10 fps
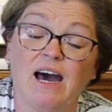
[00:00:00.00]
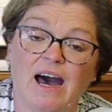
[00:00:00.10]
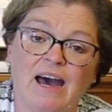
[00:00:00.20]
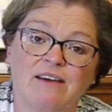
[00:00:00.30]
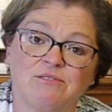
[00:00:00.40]

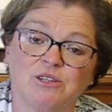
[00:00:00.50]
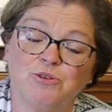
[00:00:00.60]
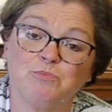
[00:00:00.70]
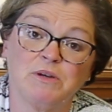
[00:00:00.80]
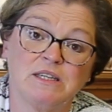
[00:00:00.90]
I have
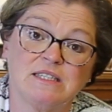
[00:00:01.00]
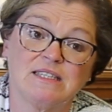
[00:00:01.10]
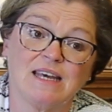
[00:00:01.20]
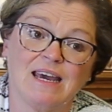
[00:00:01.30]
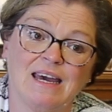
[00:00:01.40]

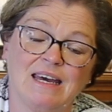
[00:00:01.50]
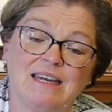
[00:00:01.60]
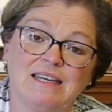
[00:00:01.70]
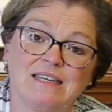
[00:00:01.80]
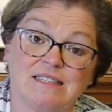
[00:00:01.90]
lupus
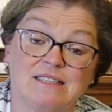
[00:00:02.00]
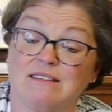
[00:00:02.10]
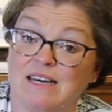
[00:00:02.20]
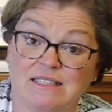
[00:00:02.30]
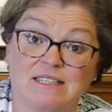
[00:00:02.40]
and it's
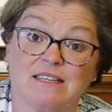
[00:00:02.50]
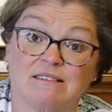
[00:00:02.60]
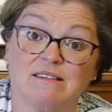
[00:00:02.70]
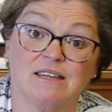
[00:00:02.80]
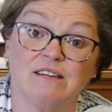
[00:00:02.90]
that's
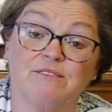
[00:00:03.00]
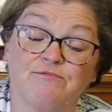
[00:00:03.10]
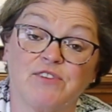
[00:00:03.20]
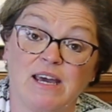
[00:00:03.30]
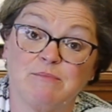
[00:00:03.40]
an, an
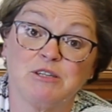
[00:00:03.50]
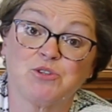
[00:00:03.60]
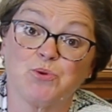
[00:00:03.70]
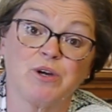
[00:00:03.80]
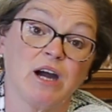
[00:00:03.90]

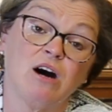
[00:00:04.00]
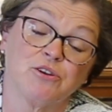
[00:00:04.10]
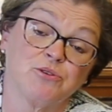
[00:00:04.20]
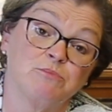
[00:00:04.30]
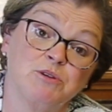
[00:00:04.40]
inflammatory
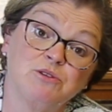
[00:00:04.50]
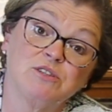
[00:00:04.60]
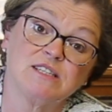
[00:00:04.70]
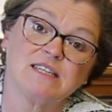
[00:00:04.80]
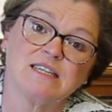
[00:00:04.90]
autoimmune
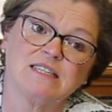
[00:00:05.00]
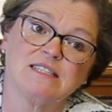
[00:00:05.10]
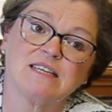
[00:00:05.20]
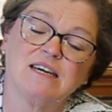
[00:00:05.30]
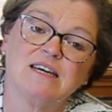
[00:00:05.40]

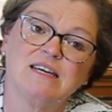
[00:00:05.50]
disease.